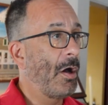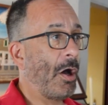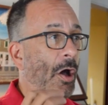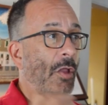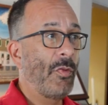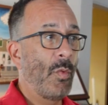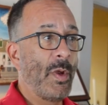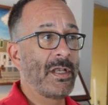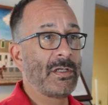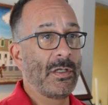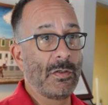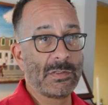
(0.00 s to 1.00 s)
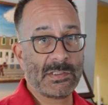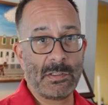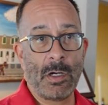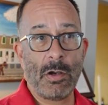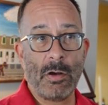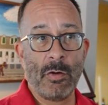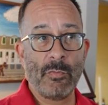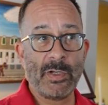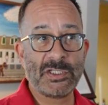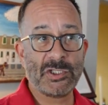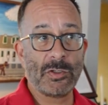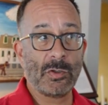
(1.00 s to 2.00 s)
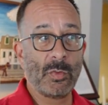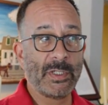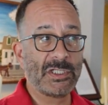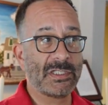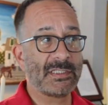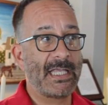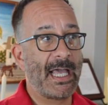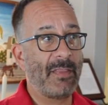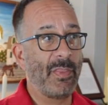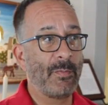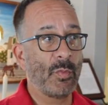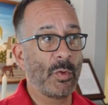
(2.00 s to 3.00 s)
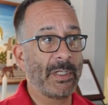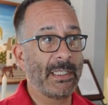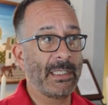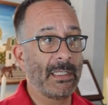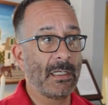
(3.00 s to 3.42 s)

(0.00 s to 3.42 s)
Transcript: all the windows are original. We just had them re,